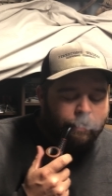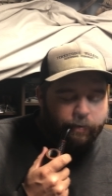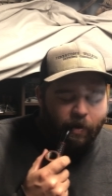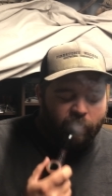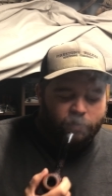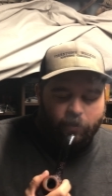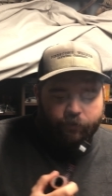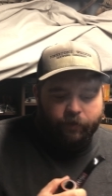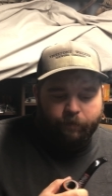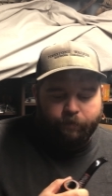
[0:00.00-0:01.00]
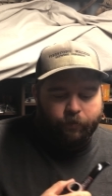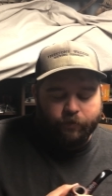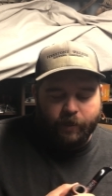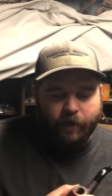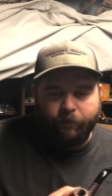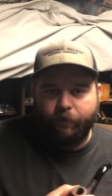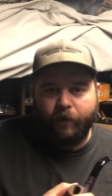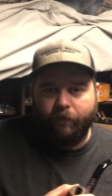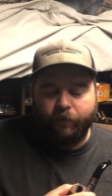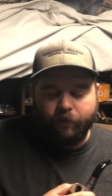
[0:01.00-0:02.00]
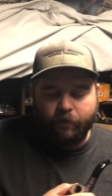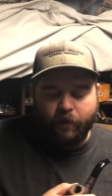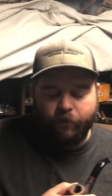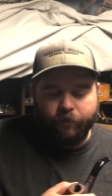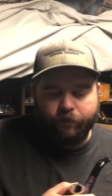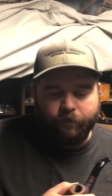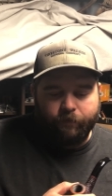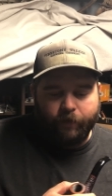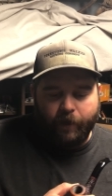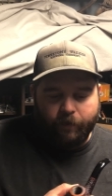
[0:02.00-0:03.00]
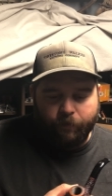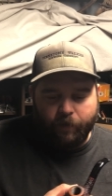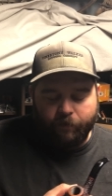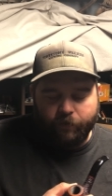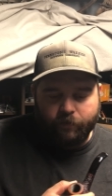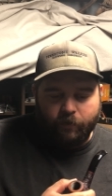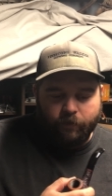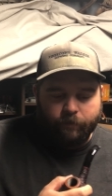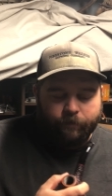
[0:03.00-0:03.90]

Or Luxury Bullseye, whatever. I don't know, Flake or whatever it's called.